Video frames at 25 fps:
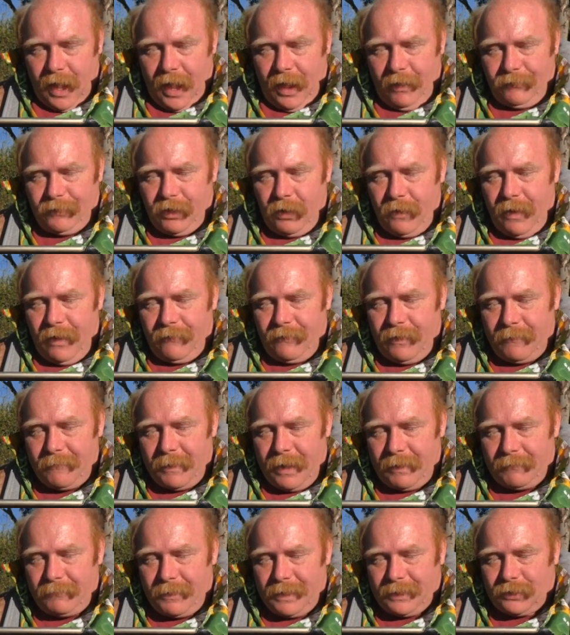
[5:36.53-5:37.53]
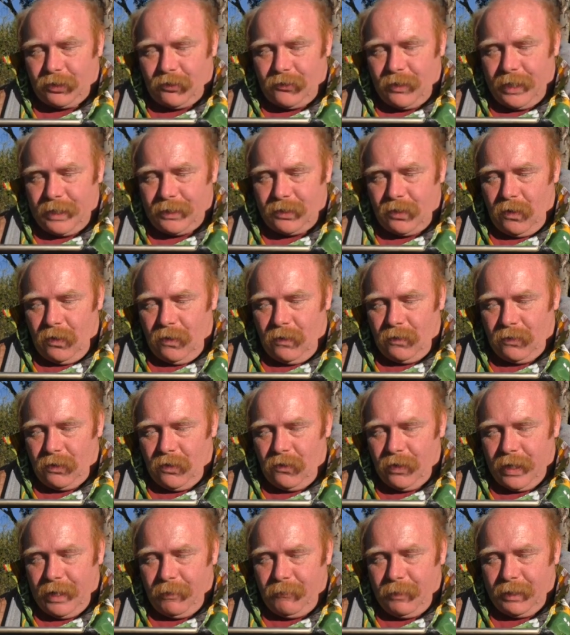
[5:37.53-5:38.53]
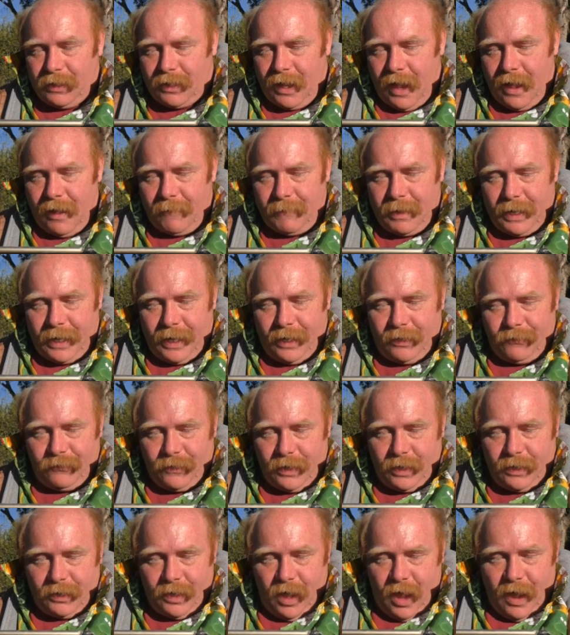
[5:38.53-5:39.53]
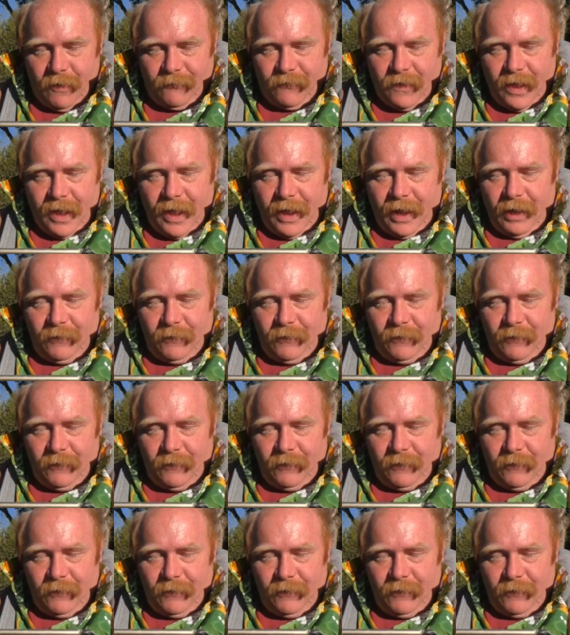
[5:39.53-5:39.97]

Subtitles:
have you ever met Miss Crit or Cooking with Karma in real life?